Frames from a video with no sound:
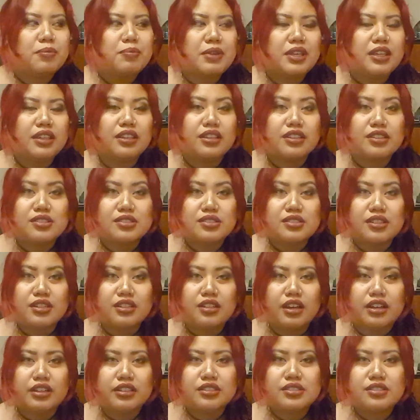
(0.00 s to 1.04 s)
because a
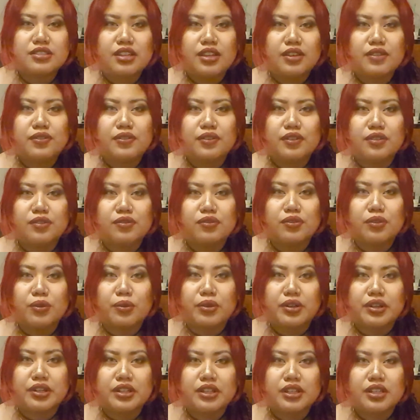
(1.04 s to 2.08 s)
lot of stuff in
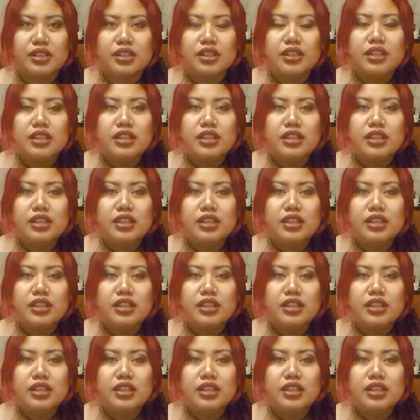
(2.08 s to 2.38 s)
Florida,